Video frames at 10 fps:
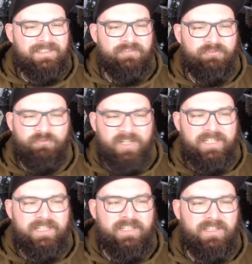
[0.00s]

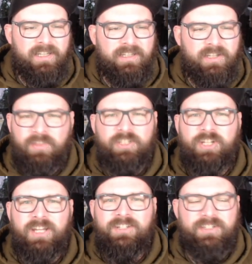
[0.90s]
really, like, nothing
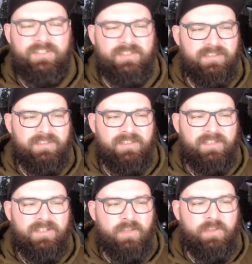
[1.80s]
changes.
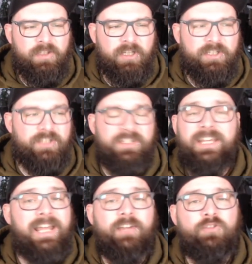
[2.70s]
Nothing changes.
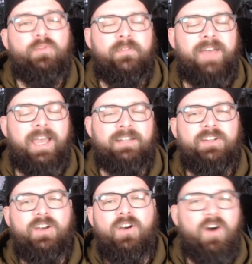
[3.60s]
In actual fact,
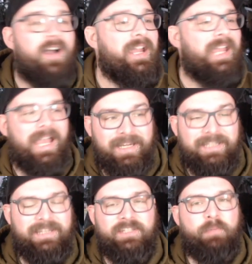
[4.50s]
I
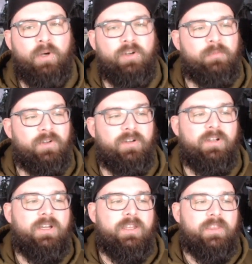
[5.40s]
hate this Pokemon.
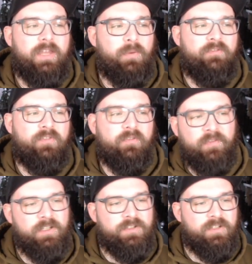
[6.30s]
They went from
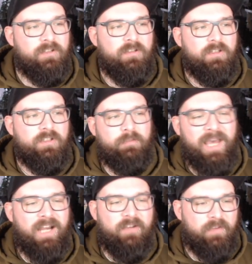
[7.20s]
Finizen to
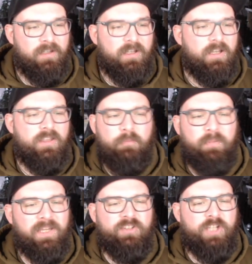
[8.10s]
Palafin. The
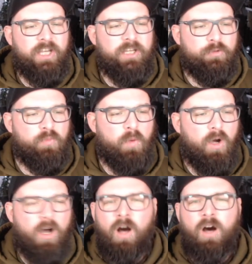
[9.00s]
biggest change was what?
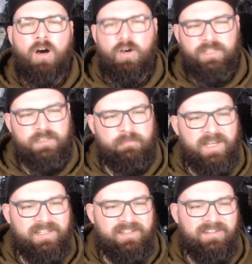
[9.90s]
A heart on its
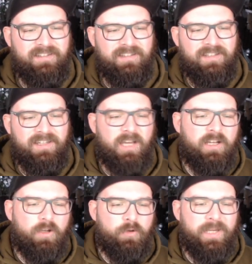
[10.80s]
belly? I
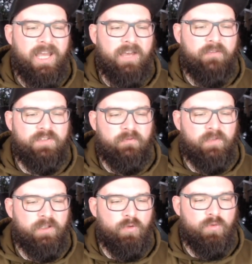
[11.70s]
know we have
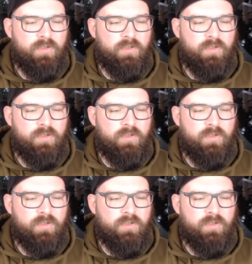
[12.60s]
something called,